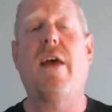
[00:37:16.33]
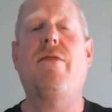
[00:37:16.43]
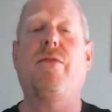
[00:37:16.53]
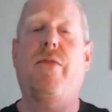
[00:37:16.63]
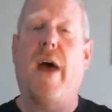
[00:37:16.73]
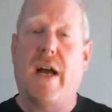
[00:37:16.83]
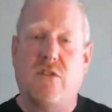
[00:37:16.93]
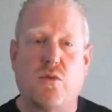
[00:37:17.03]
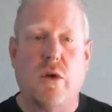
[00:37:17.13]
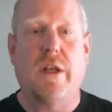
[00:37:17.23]
And that's
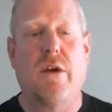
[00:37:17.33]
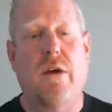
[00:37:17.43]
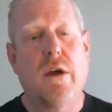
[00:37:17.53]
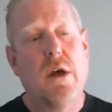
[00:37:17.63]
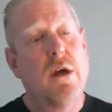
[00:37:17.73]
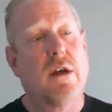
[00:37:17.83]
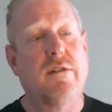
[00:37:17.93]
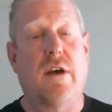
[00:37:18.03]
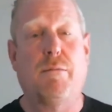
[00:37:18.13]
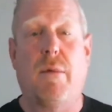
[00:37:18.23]
yeah. really
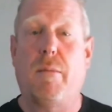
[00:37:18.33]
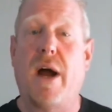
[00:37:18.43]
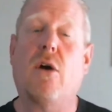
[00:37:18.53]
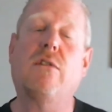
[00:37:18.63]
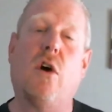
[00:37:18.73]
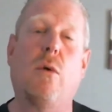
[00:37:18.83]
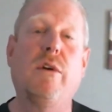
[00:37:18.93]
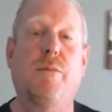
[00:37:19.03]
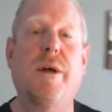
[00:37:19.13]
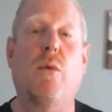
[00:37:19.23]
because um, my heart's
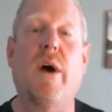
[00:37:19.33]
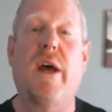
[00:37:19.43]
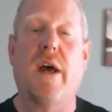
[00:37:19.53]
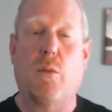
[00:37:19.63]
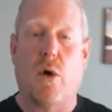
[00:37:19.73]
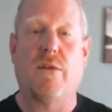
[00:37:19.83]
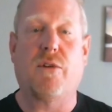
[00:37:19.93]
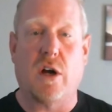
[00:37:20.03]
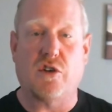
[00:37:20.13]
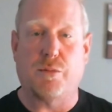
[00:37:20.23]
always been a way, one of
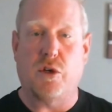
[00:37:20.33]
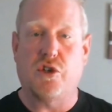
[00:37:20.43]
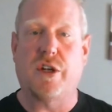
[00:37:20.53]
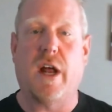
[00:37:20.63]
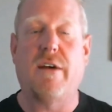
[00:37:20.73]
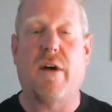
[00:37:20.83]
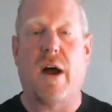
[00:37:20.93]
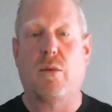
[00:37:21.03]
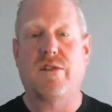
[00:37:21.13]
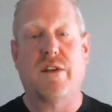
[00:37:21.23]
contribution. I, I
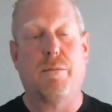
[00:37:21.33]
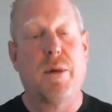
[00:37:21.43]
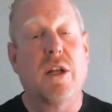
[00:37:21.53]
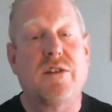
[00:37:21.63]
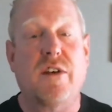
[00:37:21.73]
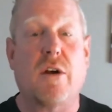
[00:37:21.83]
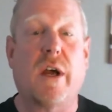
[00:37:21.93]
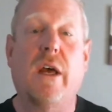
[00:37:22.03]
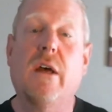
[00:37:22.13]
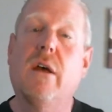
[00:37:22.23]
was in the
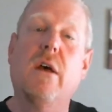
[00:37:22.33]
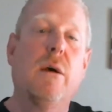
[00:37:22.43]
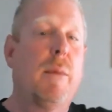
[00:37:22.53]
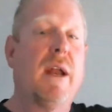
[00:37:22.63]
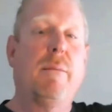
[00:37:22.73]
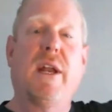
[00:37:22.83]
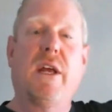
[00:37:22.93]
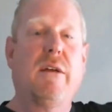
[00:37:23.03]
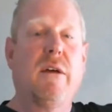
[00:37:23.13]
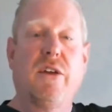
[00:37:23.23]
military many,
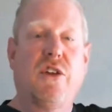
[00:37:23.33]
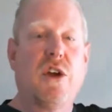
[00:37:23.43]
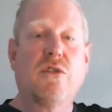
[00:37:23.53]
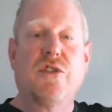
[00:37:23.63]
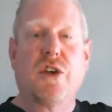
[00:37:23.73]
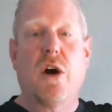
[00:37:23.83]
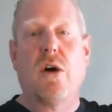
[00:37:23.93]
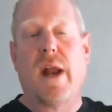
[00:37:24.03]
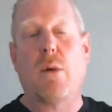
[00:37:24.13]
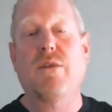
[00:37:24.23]
many years ago.
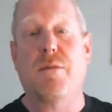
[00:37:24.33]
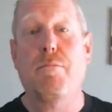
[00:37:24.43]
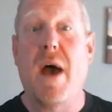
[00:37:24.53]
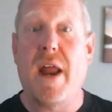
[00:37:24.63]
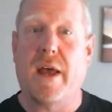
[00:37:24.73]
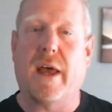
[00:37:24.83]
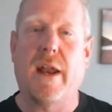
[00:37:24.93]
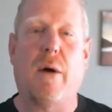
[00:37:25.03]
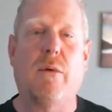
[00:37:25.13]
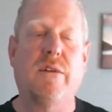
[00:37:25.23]
I was a medic, and
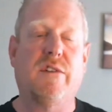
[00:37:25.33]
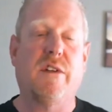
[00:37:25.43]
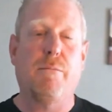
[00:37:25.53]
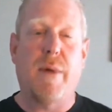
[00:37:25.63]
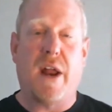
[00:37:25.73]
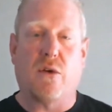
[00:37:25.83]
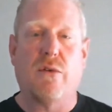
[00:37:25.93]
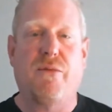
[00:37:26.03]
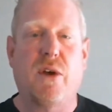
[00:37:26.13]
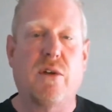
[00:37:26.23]
I was in the medical
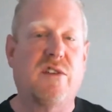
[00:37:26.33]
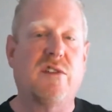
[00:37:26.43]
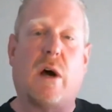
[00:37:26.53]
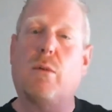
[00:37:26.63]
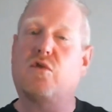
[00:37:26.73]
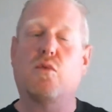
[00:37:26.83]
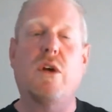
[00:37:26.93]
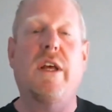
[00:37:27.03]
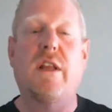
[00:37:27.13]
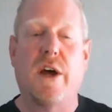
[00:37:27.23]
field since I was
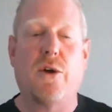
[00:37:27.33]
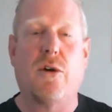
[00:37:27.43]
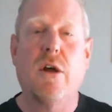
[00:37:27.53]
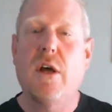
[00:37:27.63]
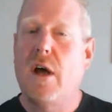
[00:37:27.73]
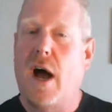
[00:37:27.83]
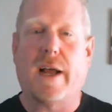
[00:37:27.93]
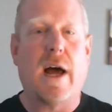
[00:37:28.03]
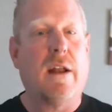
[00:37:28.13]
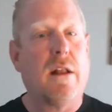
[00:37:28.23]
really little. I
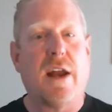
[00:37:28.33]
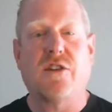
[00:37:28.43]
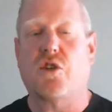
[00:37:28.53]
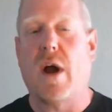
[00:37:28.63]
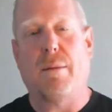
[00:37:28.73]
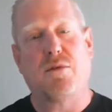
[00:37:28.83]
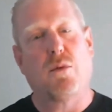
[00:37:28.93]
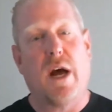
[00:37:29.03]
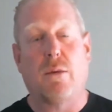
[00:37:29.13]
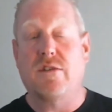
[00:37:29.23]
got a lot of straps
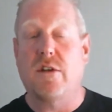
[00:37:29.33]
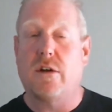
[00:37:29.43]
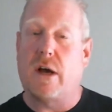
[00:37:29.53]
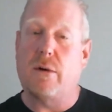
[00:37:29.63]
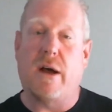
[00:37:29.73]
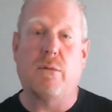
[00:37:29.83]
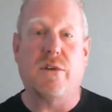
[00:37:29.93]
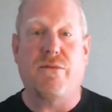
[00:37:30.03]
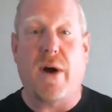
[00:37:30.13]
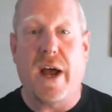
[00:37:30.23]
when I was little. I, I was
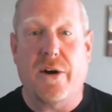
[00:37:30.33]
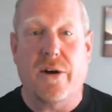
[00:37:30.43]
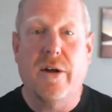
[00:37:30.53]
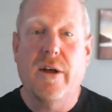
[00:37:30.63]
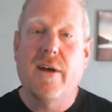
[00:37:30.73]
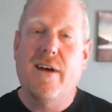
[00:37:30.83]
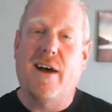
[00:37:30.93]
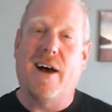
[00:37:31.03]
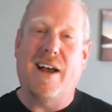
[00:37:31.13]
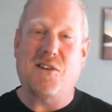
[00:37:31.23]
a fighter
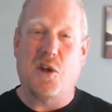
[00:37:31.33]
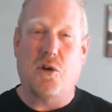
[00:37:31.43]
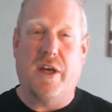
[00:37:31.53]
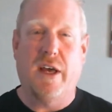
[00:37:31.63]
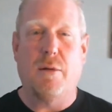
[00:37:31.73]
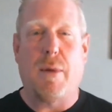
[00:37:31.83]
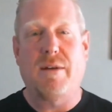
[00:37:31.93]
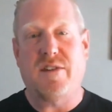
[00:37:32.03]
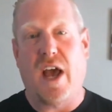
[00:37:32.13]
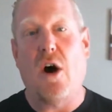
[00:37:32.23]
uh, as a little kid, and my
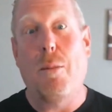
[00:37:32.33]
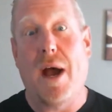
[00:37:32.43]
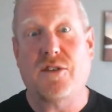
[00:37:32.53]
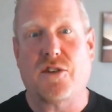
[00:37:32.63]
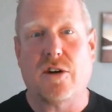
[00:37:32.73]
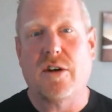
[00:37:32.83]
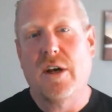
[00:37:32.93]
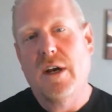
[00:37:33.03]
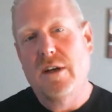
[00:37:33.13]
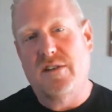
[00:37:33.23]
scoutmaster
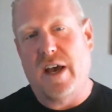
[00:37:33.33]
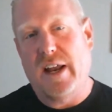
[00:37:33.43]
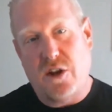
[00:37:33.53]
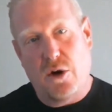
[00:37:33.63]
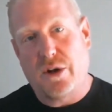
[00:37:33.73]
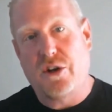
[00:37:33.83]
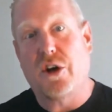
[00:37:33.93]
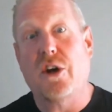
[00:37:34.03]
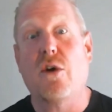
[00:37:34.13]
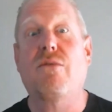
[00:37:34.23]
said, "You know what? You're
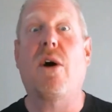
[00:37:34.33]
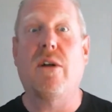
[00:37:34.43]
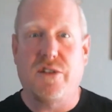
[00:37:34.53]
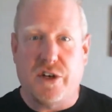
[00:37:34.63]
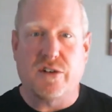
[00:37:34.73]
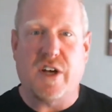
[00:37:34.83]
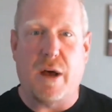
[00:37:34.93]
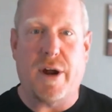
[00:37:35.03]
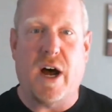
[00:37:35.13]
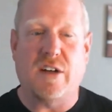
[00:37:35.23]
going to go volunteer your time
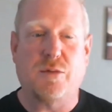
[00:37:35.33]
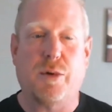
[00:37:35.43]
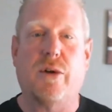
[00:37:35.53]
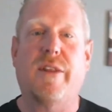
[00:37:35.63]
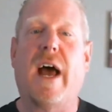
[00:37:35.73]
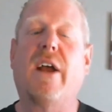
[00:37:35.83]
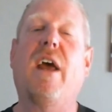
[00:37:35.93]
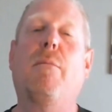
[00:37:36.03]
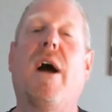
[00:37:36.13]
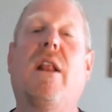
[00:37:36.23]
at a hospital," and that
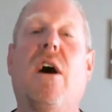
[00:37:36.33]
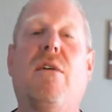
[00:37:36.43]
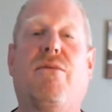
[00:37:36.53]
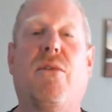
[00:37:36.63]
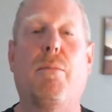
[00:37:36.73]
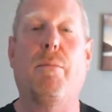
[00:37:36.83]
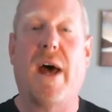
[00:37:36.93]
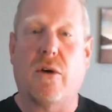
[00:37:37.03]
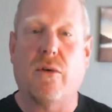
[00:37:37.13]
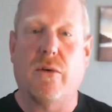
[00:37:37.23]
gave my love for
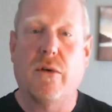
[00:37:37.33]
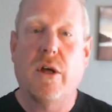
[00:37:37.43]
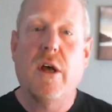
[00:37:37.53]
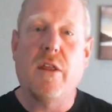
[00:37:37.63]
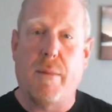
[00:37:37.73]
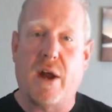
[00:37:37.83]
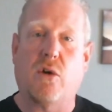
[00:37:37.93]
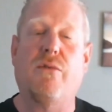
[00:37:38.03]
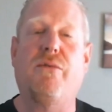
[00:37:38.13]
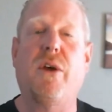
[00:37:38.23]
medical, the
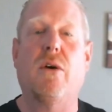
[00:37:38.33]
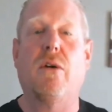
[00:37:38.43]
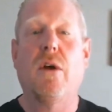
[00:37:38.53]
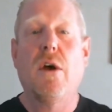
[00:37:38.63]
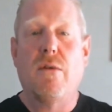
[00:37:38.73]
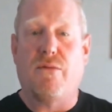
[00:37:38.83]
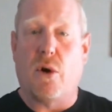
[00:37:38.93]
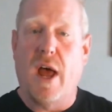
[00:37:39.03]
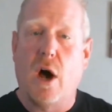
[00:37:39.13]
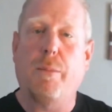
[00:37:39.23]
medical field, for
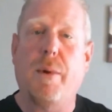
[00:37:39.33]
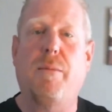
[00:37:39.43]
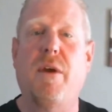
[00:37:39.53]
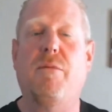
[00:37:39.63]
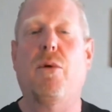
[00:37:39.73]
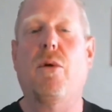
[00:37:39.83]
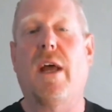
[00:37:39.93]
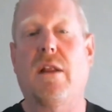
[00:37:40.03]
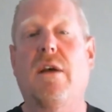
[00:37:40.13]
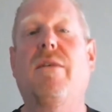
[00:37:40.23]
helping people,
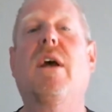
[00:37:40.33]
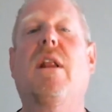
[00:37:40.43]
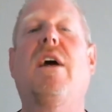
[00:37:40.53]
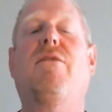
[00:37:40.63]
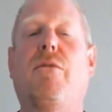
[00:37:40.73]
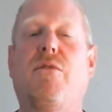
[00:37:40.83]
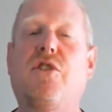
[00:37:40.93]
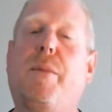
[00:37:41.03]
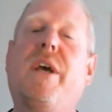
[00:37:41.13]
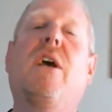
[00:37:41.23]
and living a life of
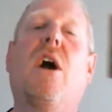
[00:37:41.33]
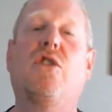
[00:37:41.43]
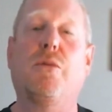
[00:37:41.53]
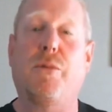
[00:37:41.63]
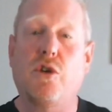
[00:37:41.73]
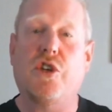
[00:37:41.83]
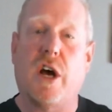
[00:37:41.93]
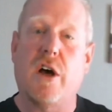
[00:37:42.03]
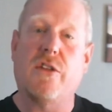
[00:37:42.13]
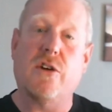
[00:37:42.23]
just being a contribution
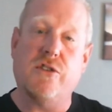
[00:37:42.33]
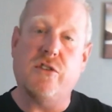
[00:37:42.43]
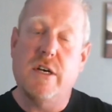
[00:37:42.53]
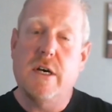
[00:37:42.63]
to others.